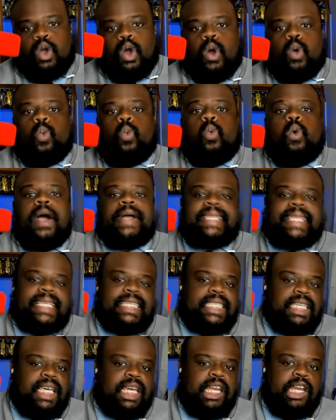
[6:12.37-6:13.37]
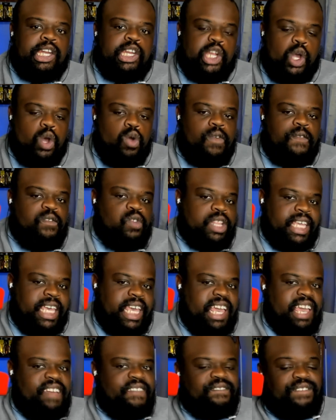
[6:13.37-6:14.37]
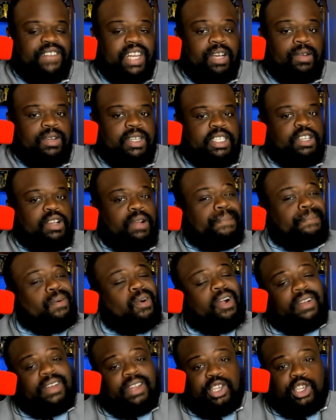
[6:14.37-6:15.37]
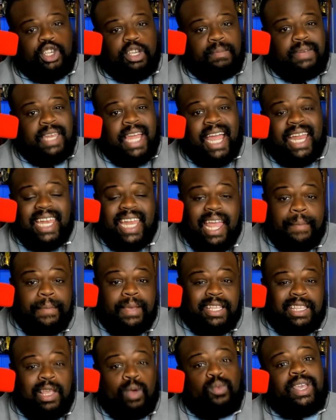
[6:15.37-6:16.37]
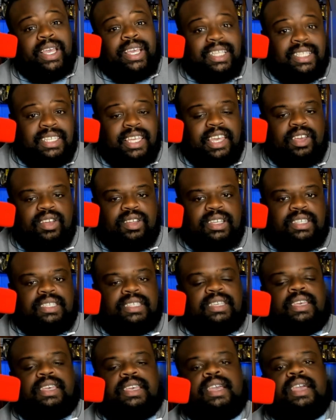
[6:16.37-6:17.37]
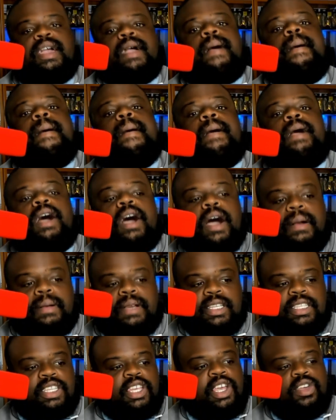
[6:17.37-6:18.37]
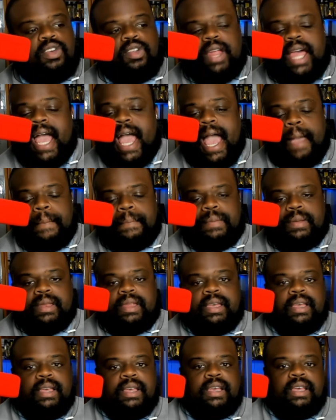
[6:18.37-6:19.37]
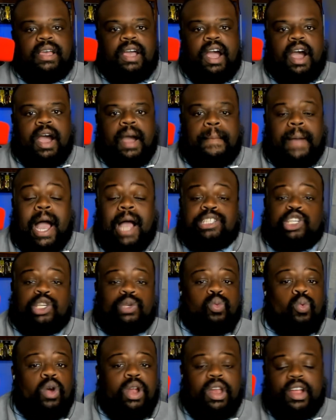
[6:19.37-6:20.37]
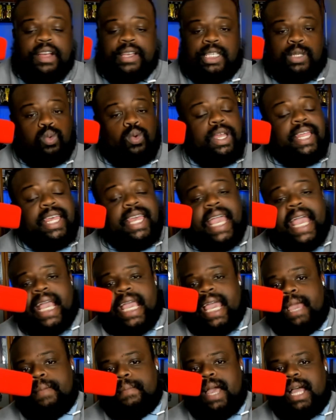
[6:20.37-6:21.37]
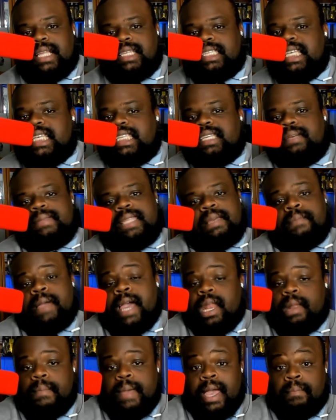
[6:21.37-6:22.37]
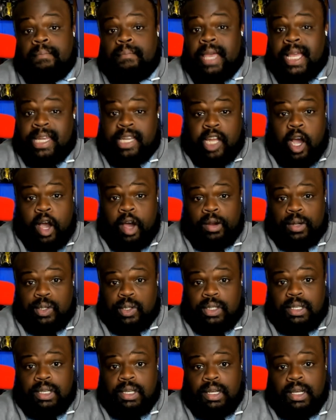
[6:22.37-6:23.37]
what this is going to do for the influencer partnership dynamic that we continue to see um, continue to happen. Um, I just wonder if Saweetie had came out and said something about him at McDonald's.